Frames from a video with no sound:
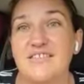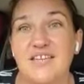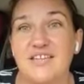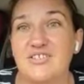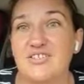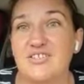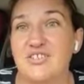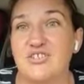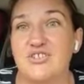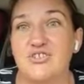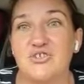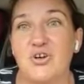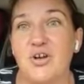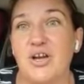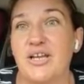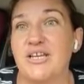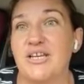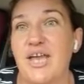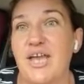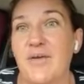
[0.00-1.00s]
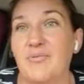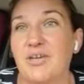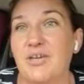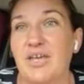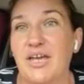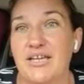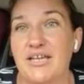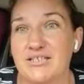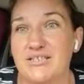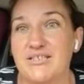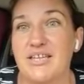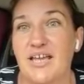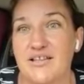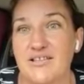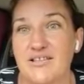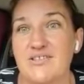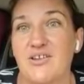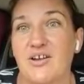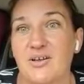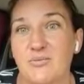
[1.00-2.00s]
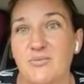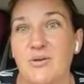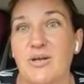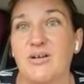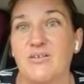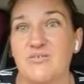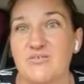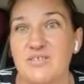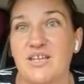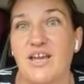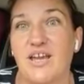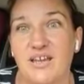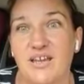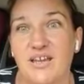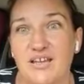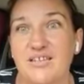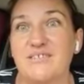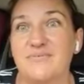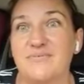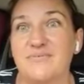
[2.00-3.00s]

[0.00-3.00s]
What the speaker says: than to try and navigate the outside world. Yeah.